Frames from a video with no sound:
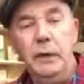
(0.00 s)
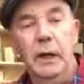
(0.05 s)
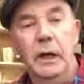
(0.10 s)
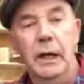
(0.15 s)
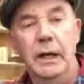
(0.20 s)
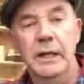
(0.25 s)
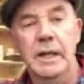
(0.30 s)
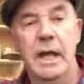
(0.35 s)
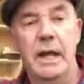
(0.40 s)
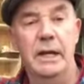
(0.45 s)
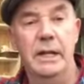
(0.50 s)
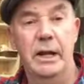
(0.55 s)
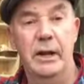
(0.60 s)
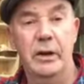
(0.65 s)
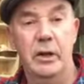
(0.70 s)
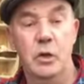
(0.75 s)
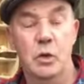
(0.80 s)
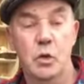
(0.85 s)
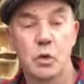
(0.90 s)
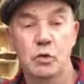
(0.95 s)
and then let
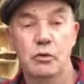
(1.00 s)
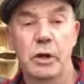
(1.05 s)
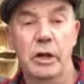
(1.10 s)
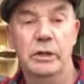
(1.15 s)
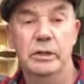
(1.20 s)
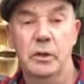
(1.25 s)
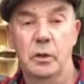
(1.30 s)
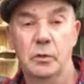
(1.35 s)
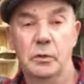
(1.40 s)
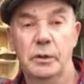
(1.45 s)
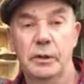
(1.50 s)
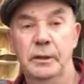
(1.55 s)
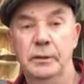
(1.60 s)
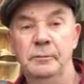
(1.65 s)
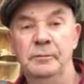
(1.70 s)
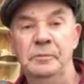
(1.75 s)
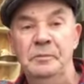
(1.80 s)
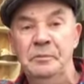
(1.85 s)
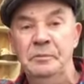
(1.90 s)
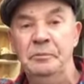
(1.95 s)
it cool right down.
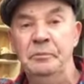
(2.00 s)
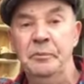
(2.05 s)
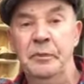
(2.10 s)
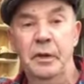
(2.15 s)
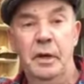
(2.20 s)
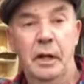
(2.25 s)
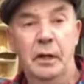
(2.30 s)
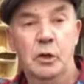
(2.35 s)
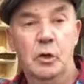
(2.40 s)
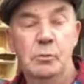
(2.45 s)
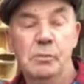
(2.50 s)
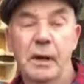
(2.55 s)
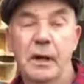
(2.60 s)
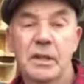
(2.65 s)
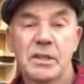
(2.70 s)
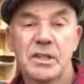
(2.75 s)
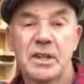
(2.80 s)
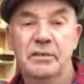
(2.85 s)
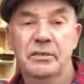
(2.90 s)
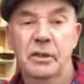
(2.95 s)
I'll come back
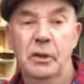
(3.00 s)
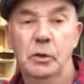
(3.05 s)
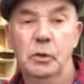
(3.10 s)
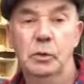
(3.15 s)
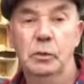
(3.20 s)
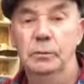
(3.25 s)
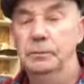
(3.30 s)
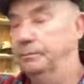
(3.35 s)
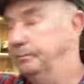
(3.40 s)
this afternoon.